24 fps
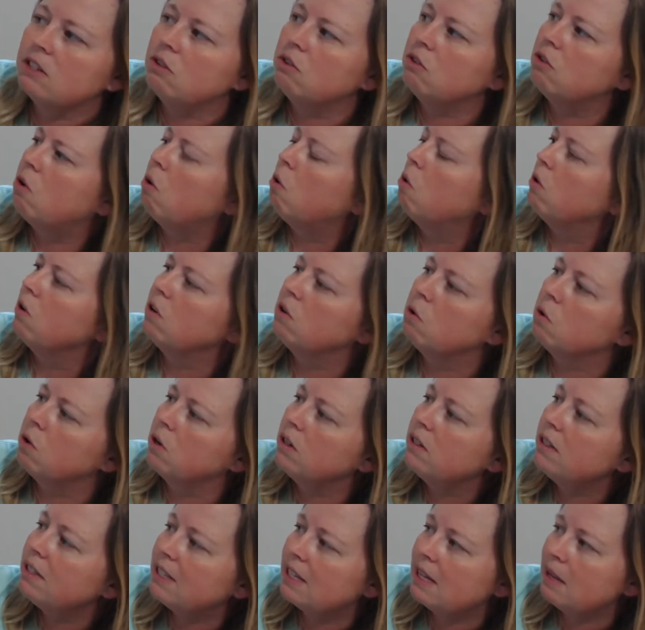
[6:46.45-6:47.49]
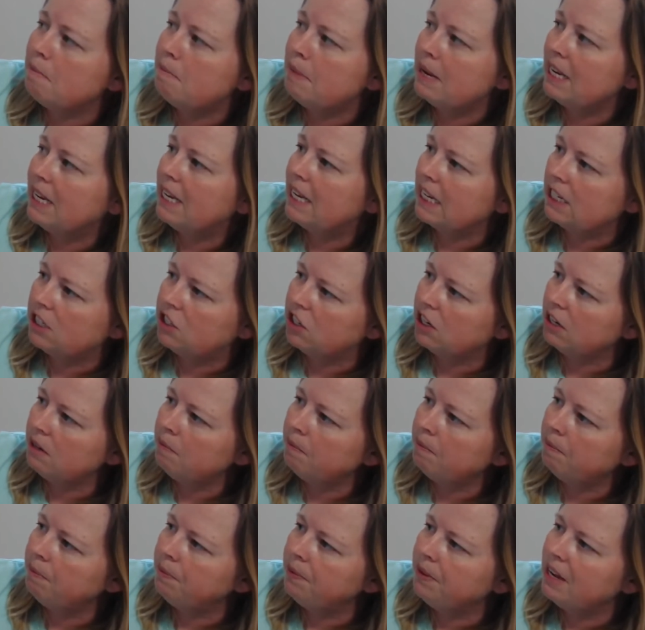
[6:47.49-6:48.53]
corridors to the big
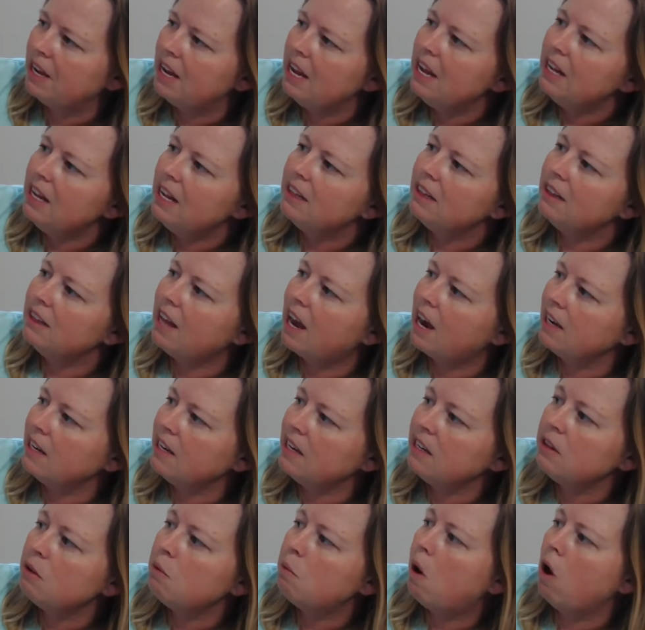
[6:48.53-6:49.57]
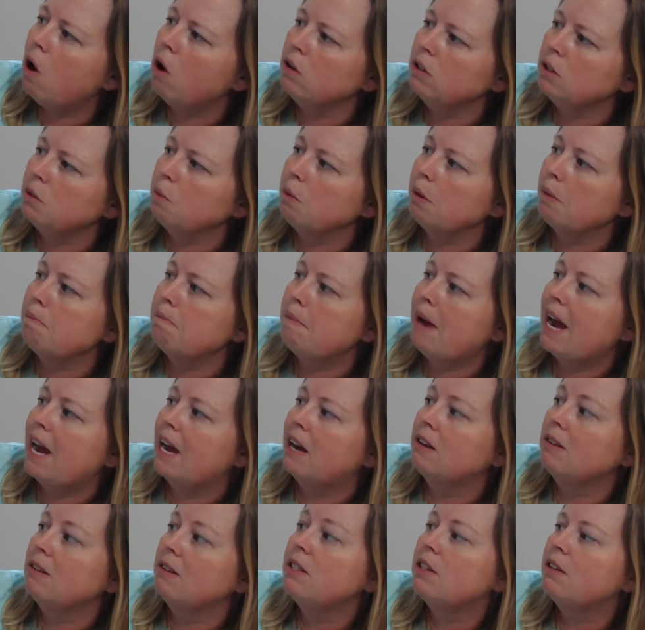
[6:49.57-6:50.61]
kitchen. Lining the walls were
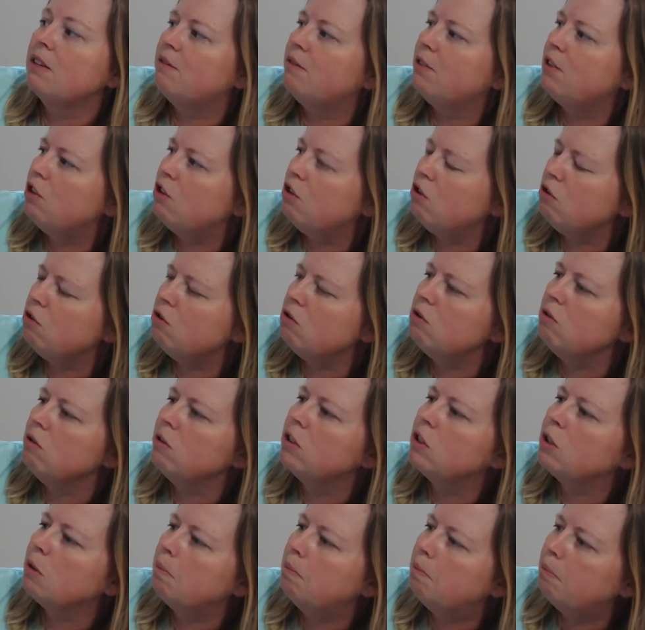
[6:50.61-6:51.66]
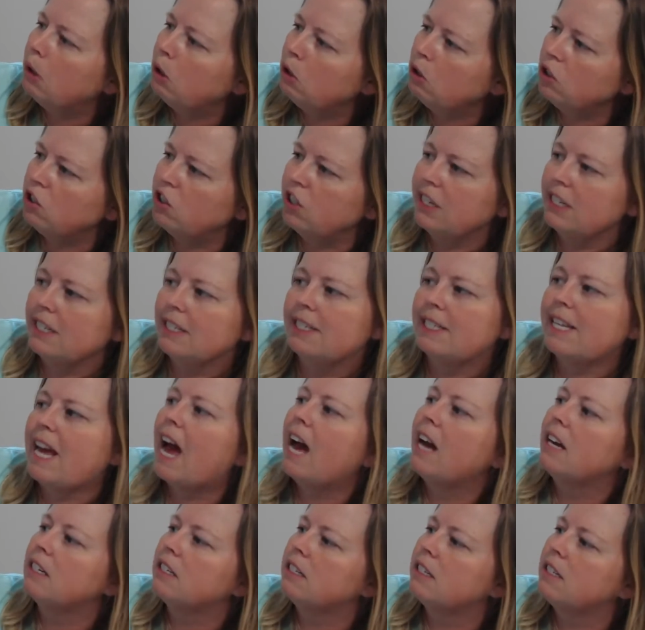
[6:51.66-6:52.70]
mounds of huge, bulging
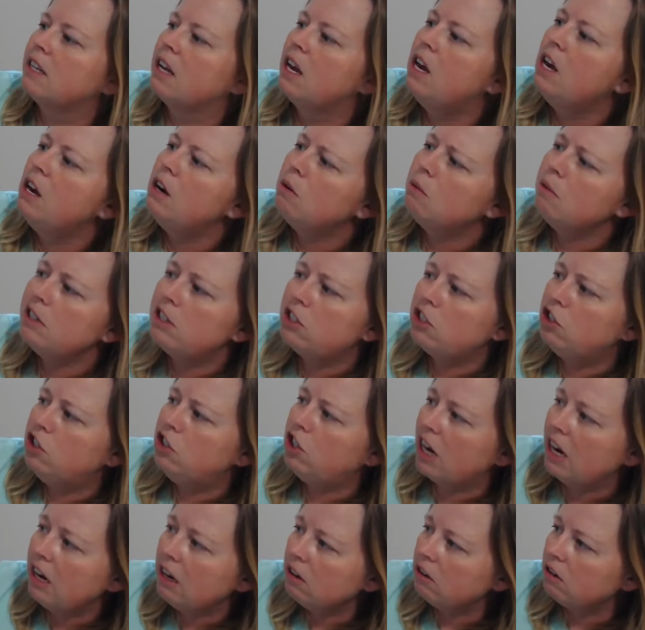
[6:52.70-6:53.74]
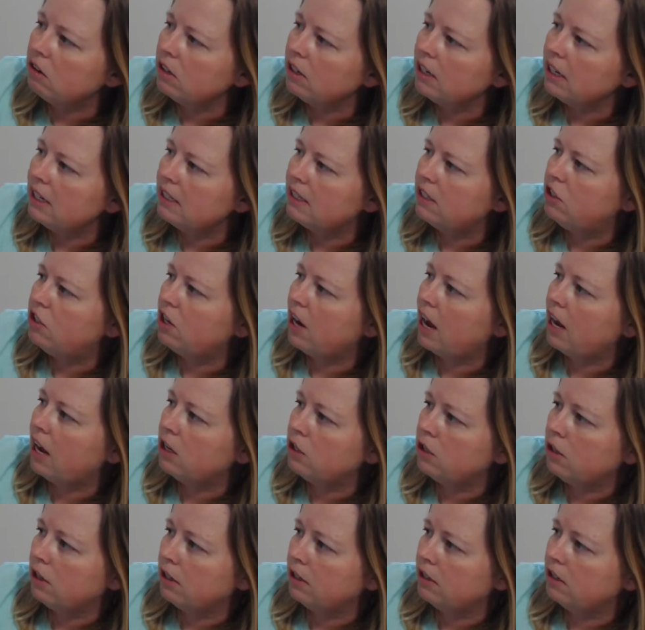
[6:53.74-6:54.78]
sacks, which jingled as
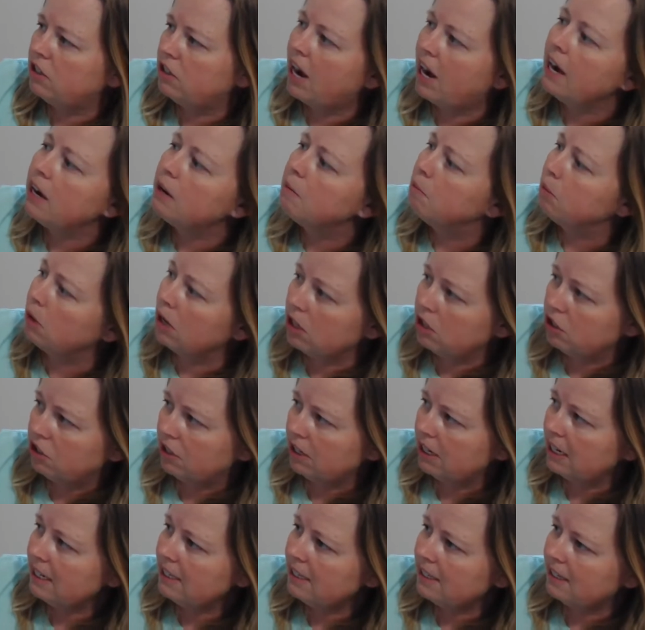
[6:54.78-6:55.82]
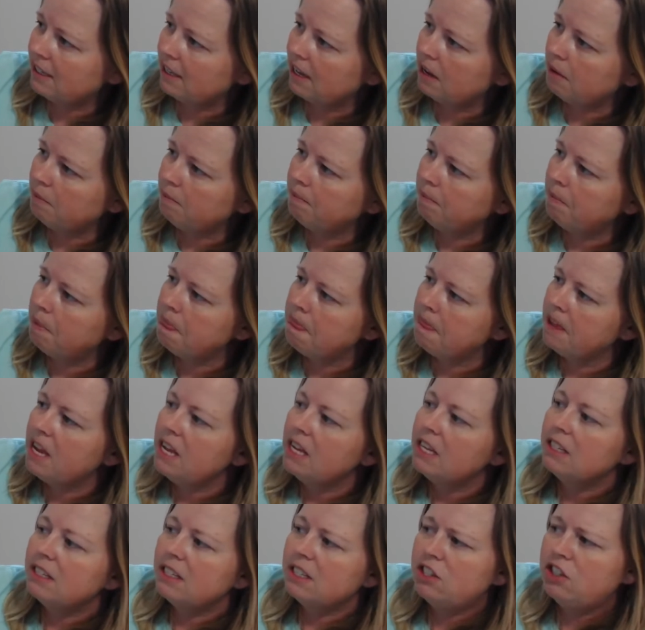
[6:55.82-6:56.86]
Jack brushed against them.
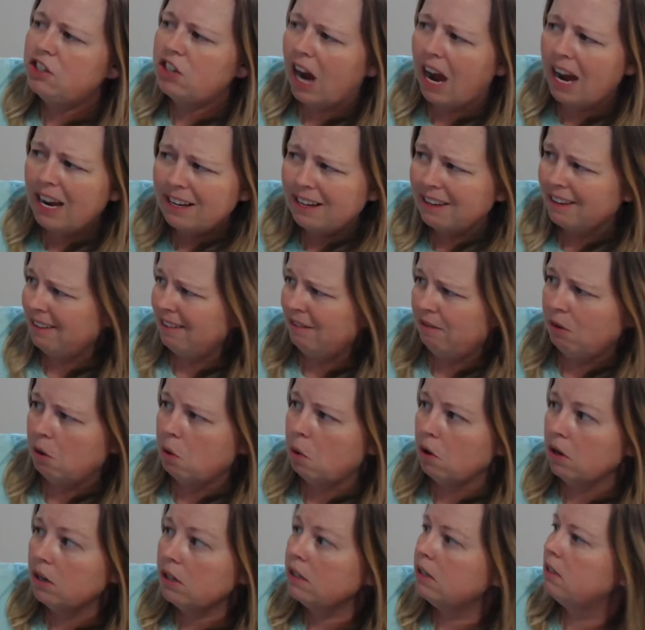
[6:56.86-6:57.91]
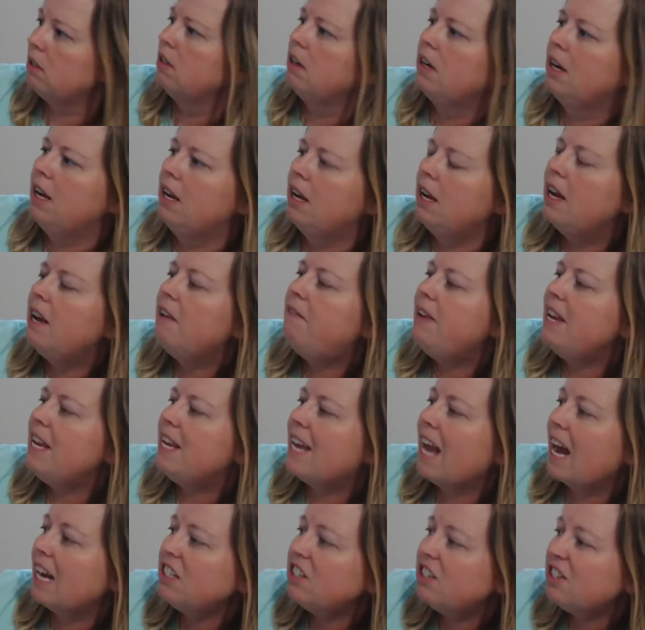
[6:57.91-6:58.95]
"The giant, of course. If he
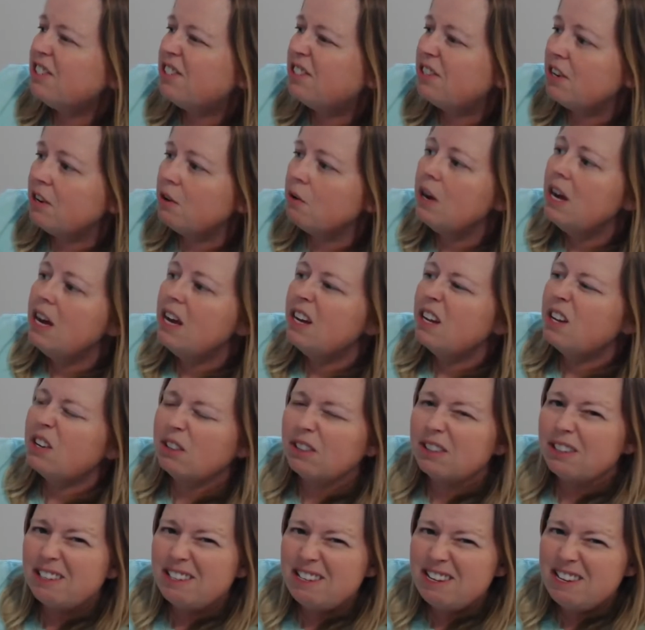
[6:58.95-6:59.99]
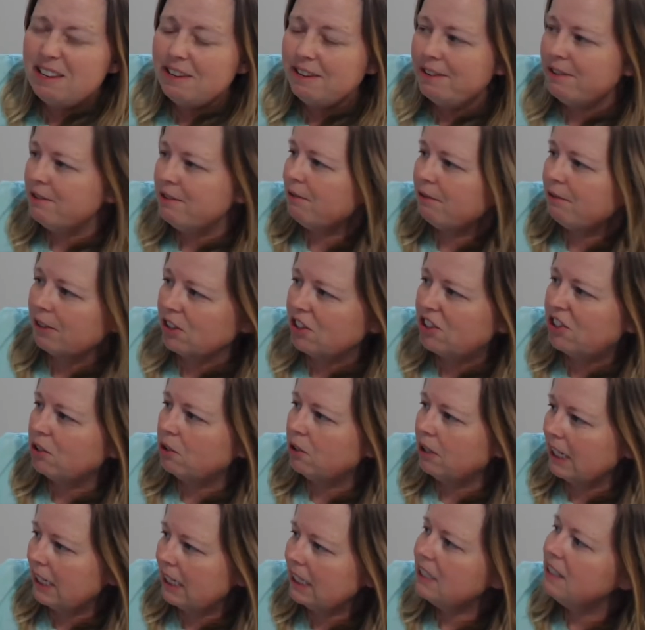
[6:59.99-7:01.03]
catches you, he'll eat you for
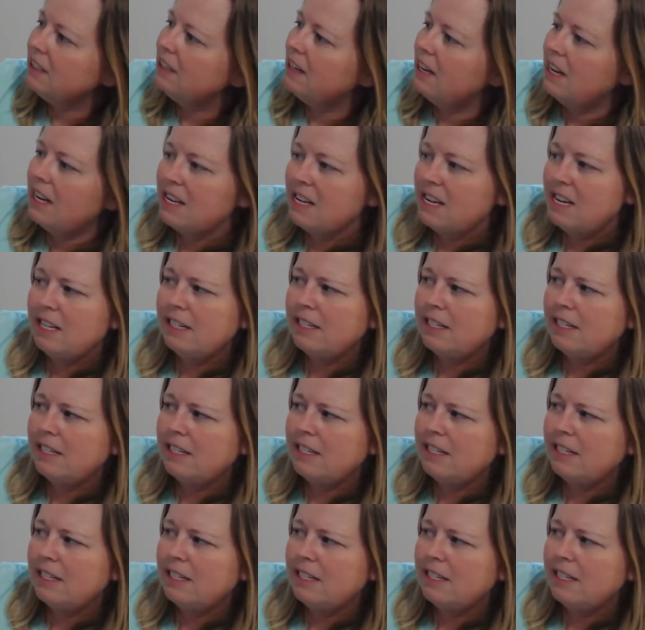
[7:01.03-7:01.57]
sure. He's